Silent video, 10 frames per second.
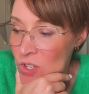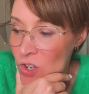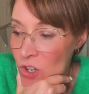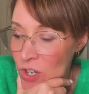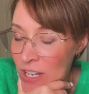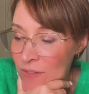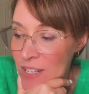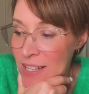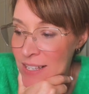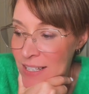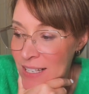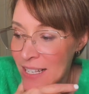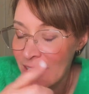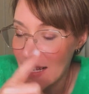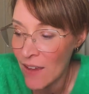So if it's
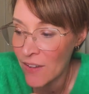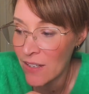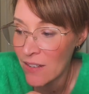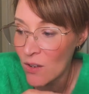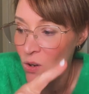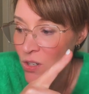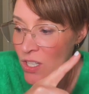7